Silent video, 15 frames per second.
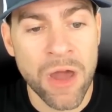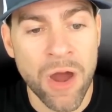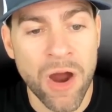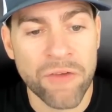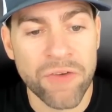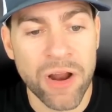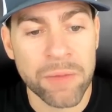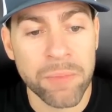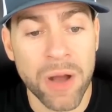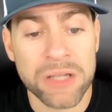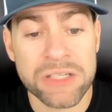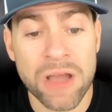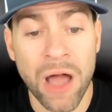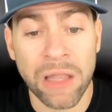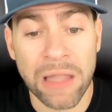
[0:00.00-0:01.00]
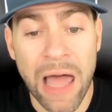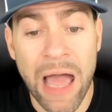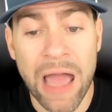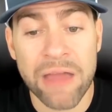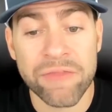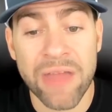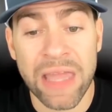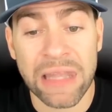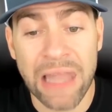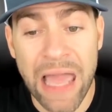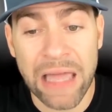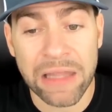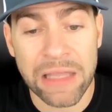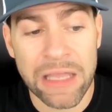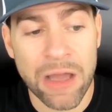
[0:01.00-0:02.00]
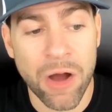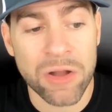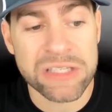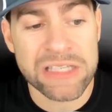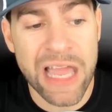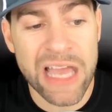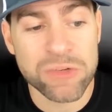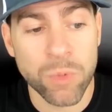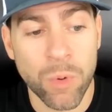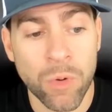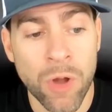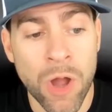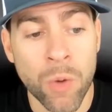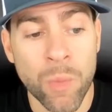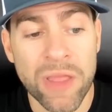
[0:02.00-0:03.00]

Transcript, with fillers: are very much alive and likely on schedule.